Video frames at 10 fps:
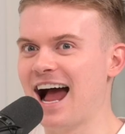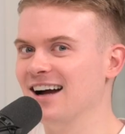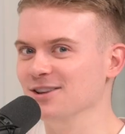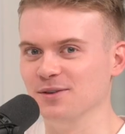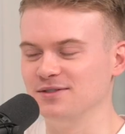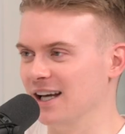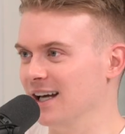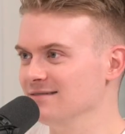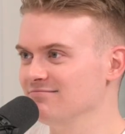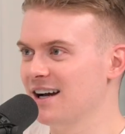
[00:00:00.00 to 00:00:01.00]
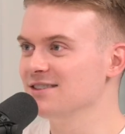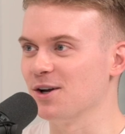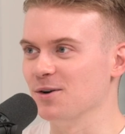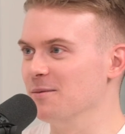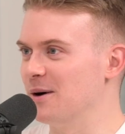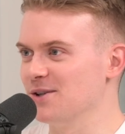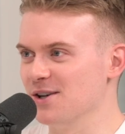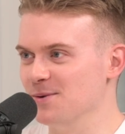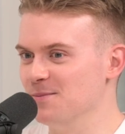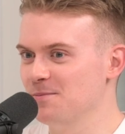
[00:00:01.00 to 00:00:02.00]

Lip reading: I loved it. I don't know about you,